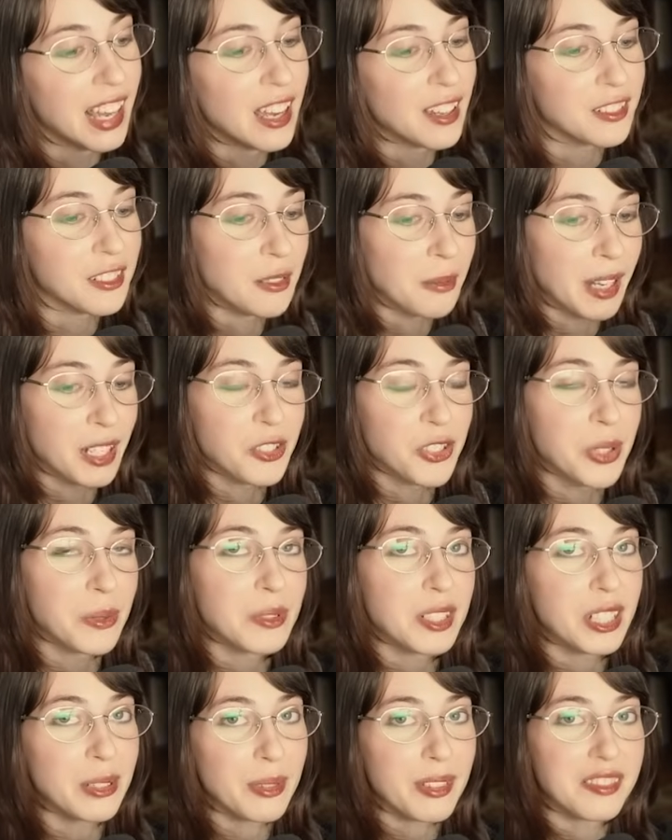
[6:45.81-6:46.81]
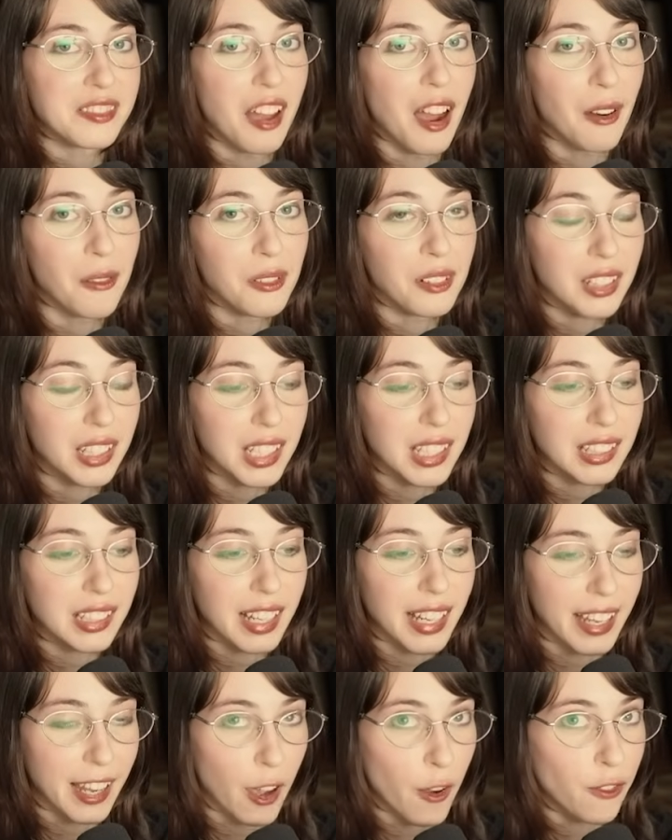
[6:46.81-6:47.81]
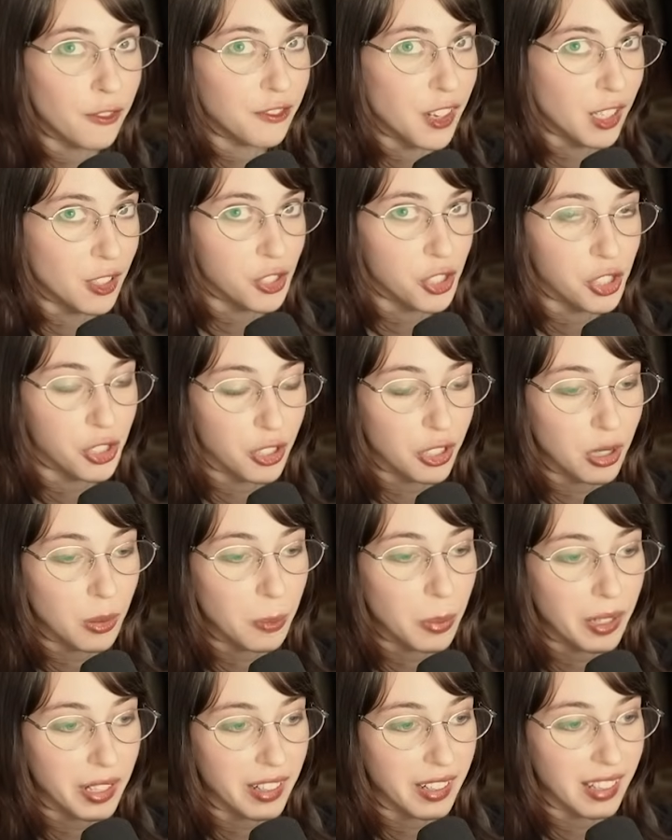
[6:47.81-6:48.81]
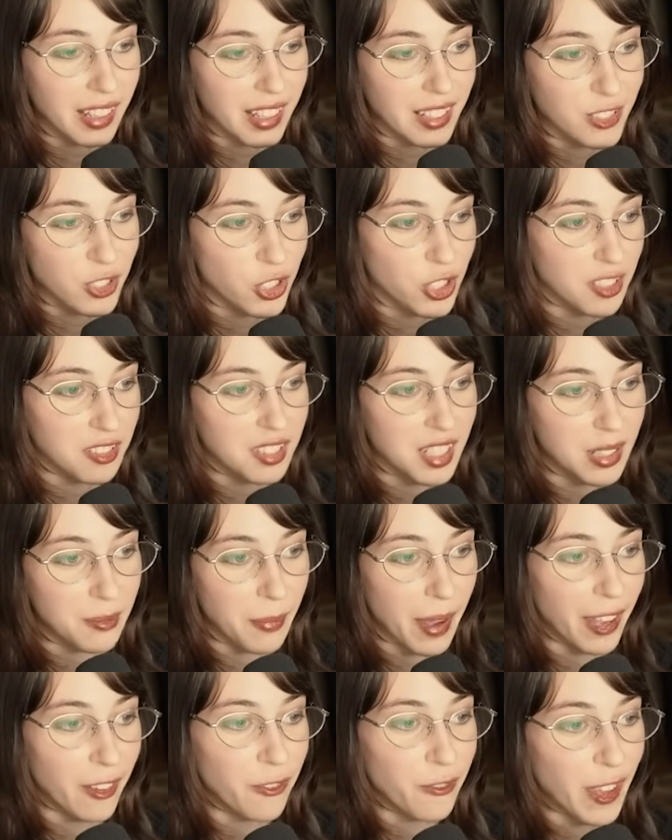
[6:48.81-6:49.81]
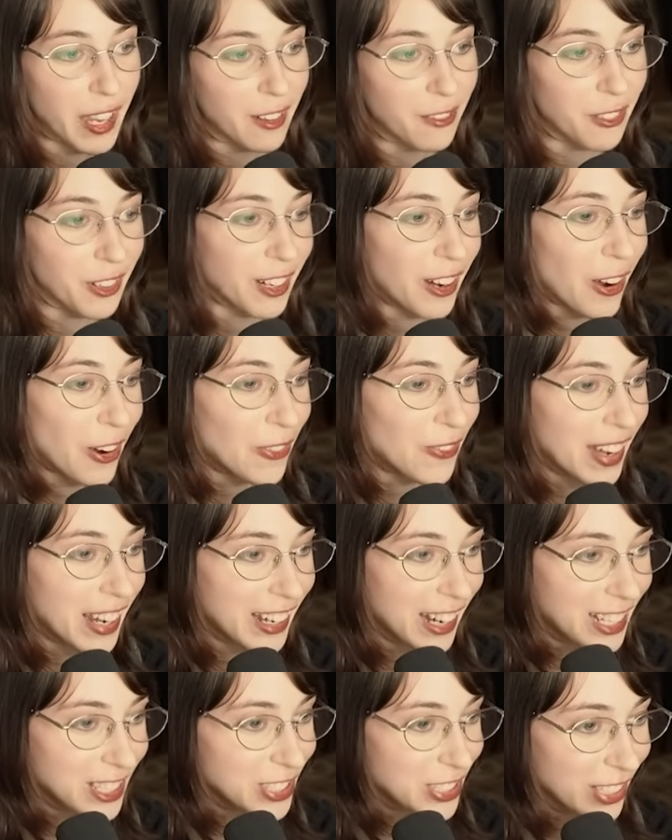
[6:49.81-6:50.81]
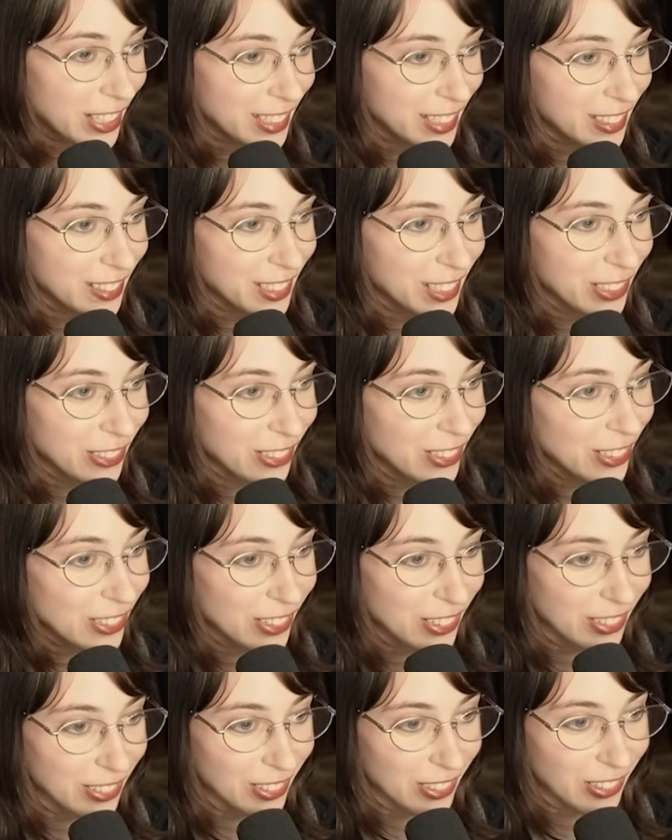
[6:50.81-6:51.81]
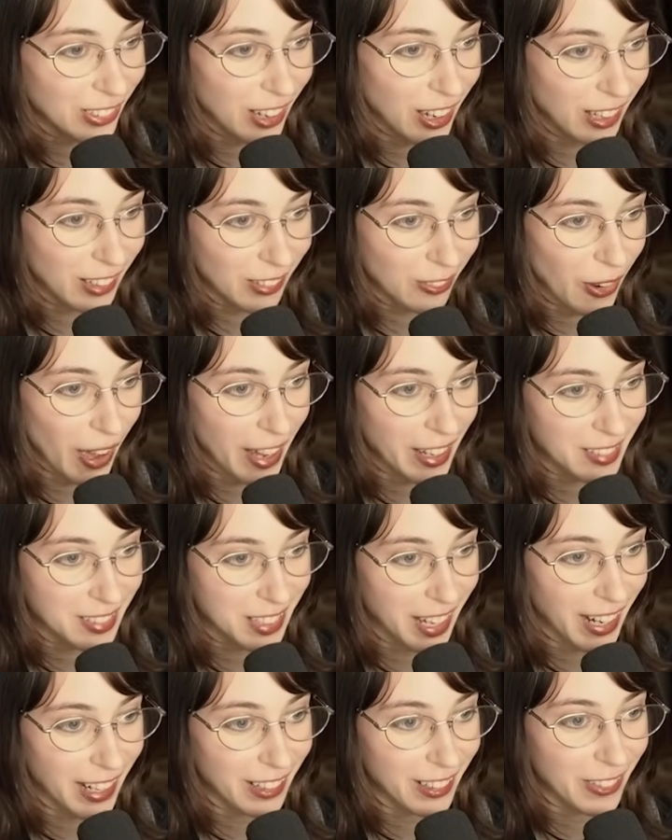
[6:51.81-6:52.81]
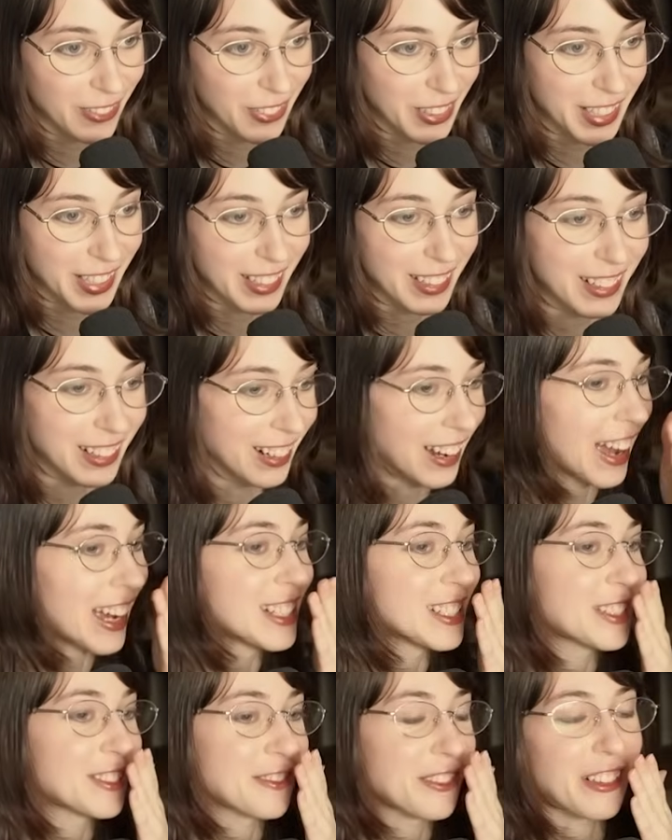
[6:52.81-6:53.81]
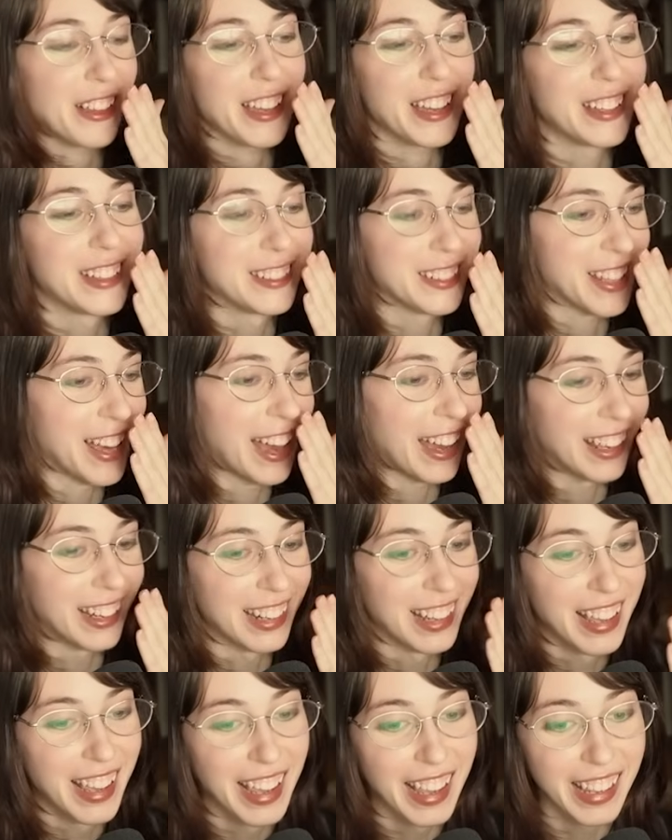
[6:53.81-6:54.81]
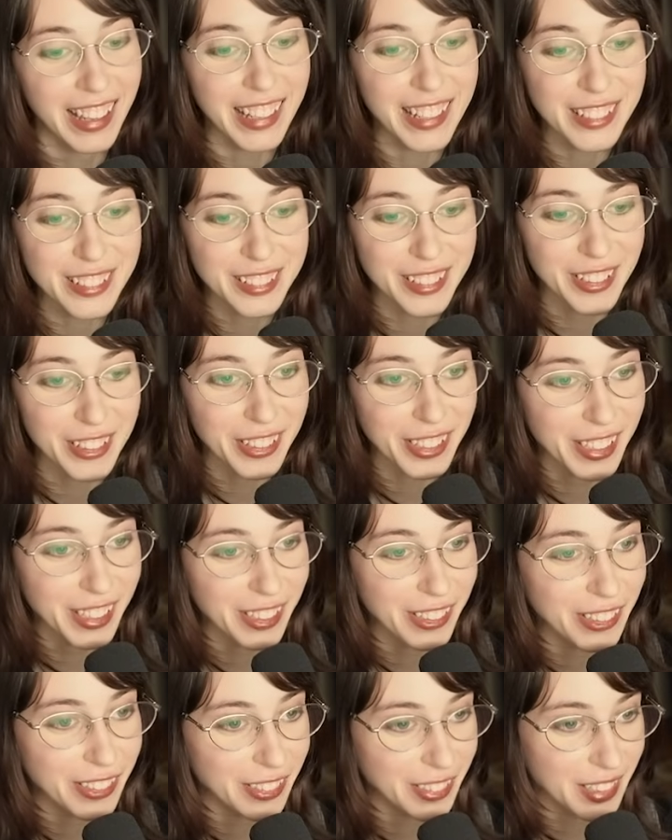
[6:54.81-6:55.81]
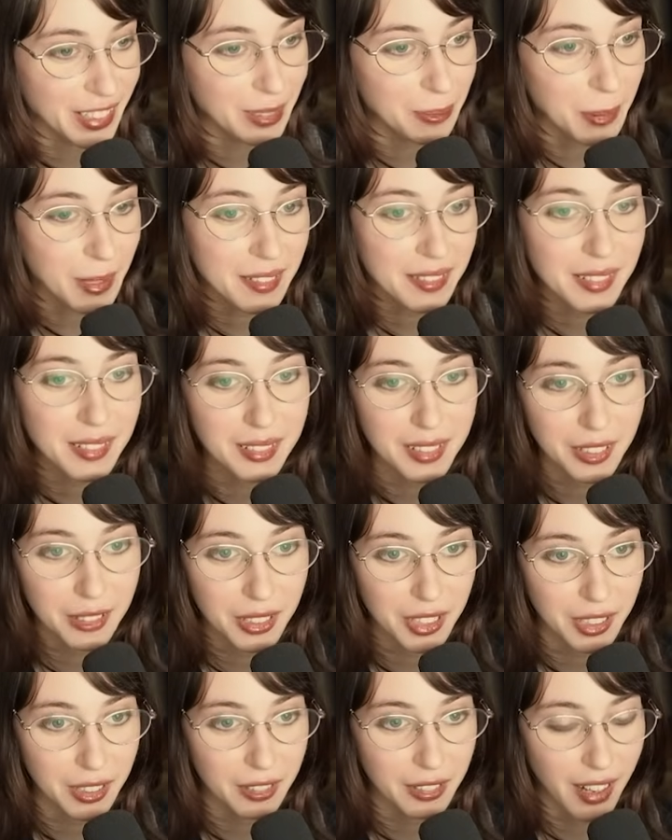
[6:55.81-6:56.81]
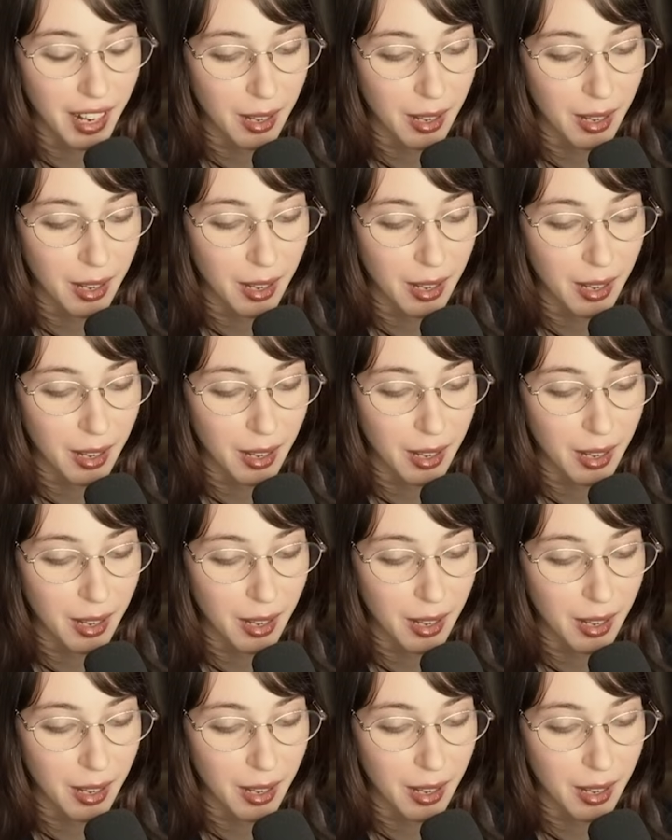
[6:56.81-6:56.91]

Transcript: So my dream team is not really like functional, but it is just like my favorite. Oh my gosh, look at this cute little Quagsire over here. I just realized that he's so cute. This piece is so cute.